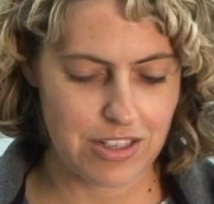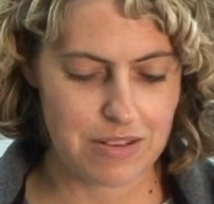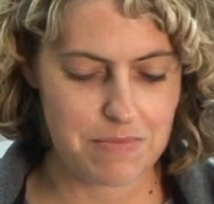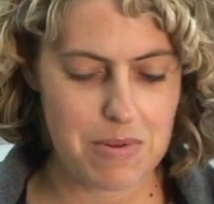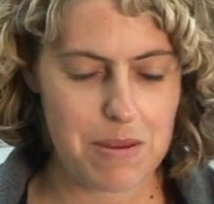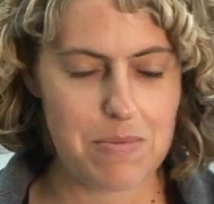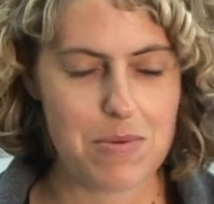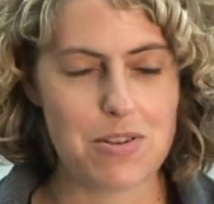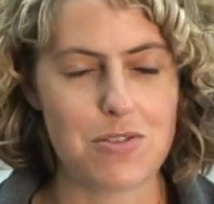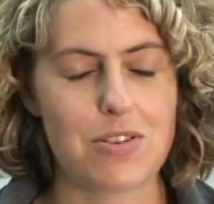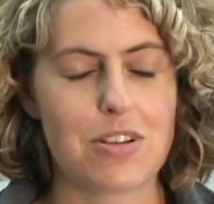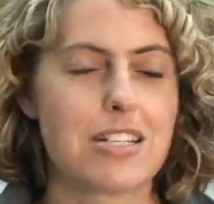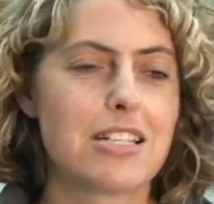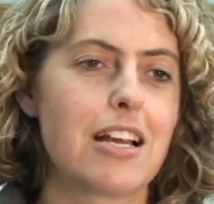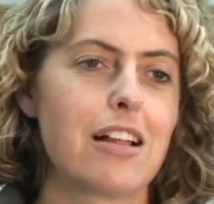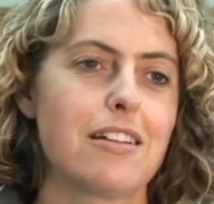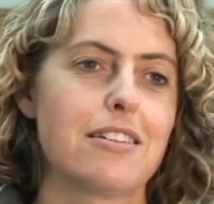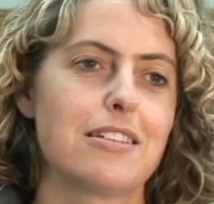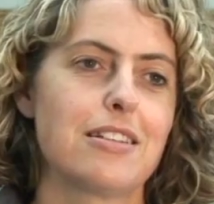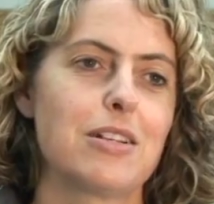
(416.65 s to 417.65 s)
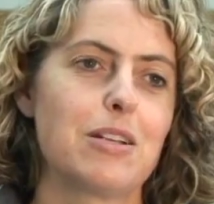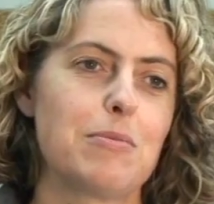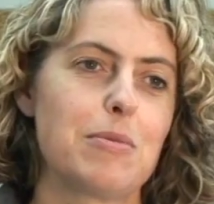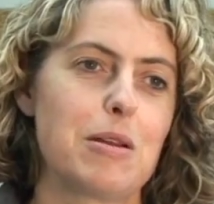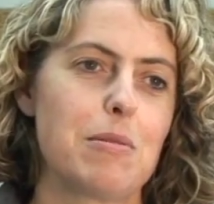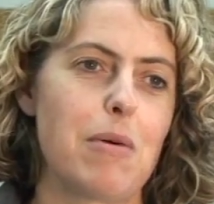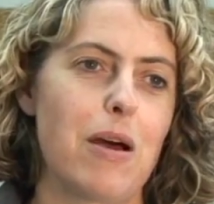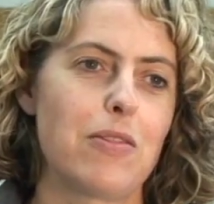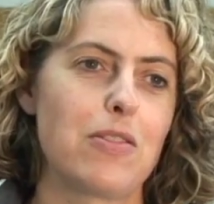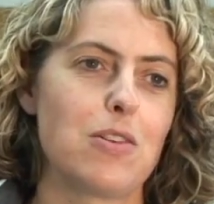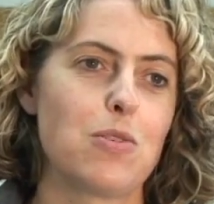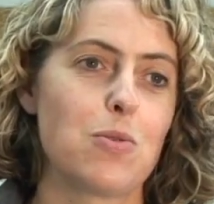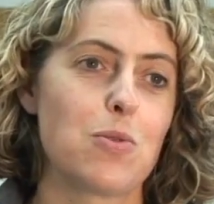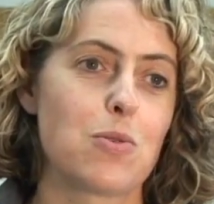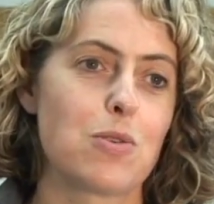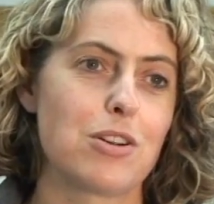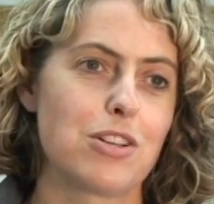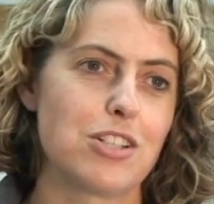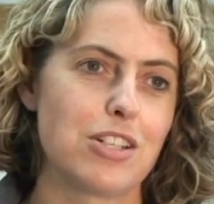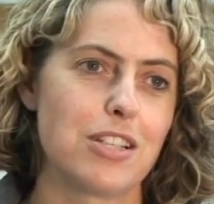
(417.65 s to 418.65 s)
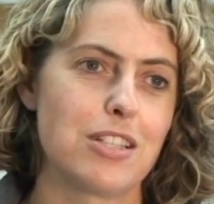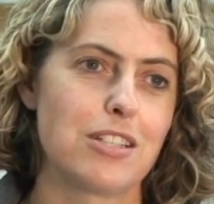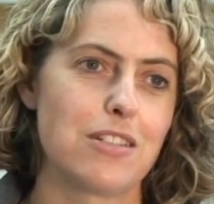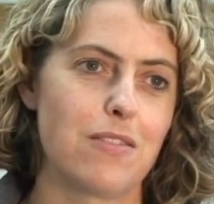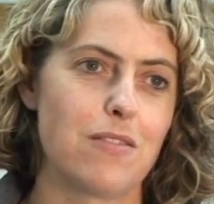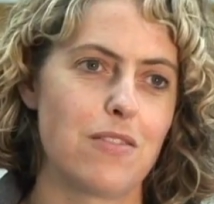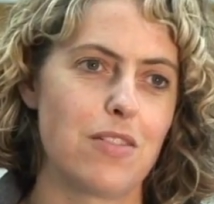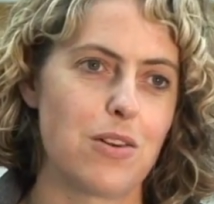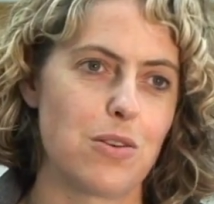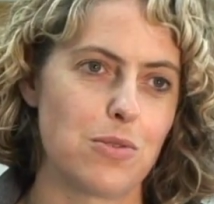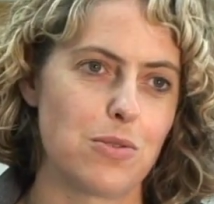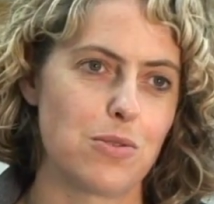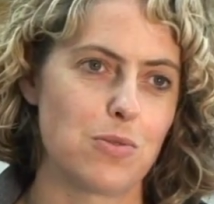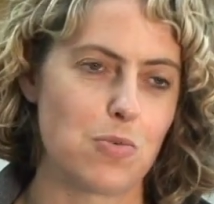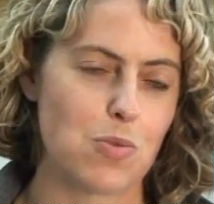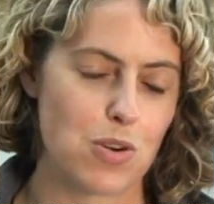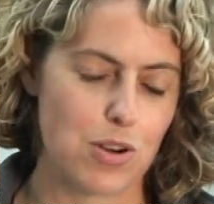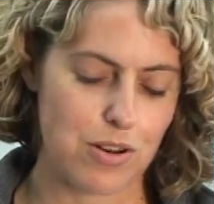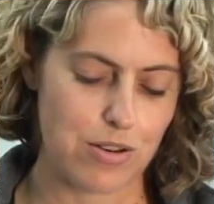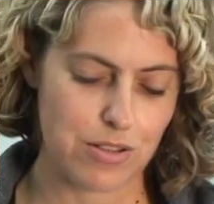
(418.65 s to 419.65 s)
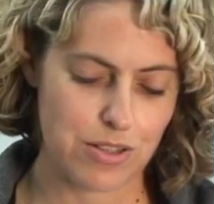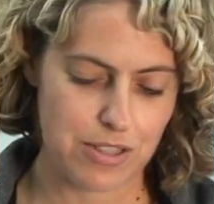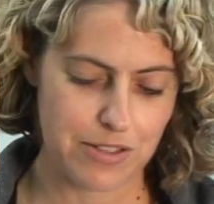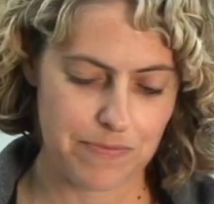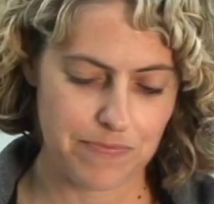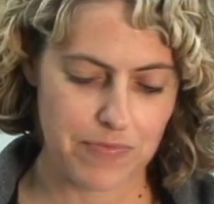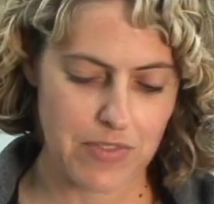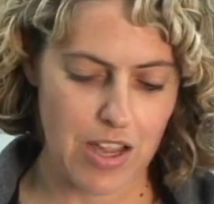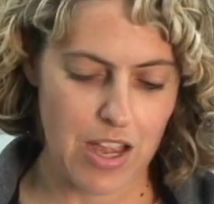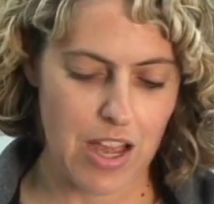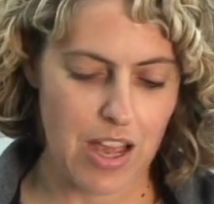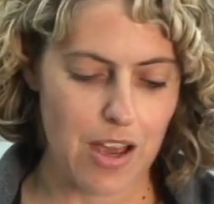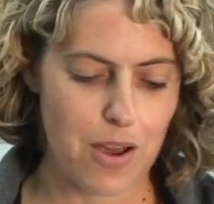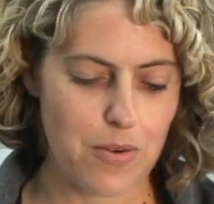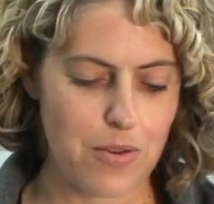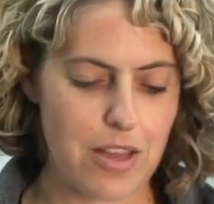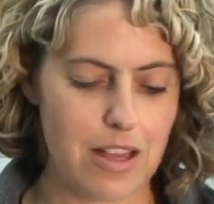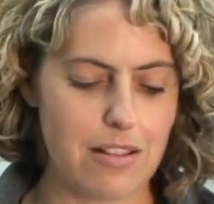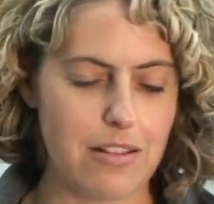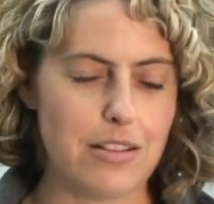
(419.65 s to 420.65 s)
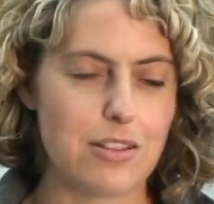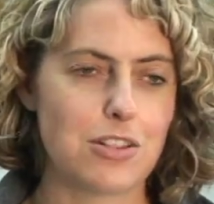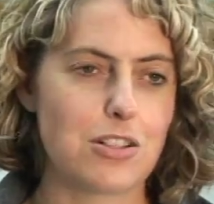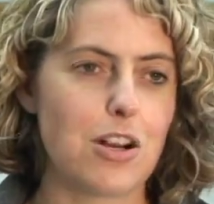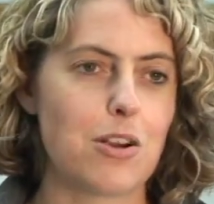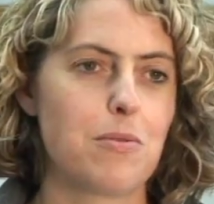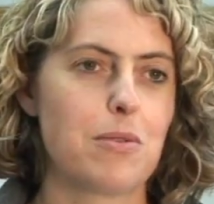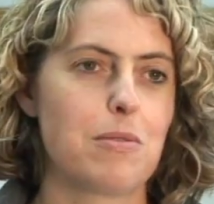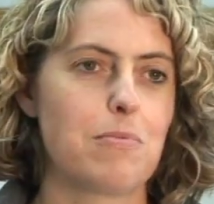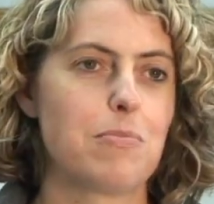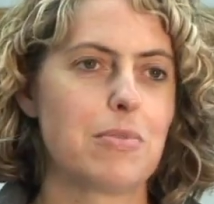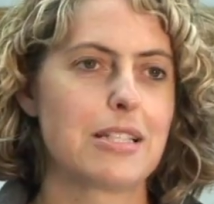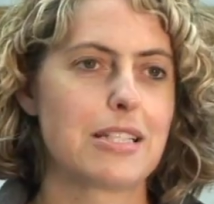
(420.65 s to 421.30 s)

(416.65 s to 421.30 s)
and maybe you can tell us a little bit about the origins of those words. Okay, let's start with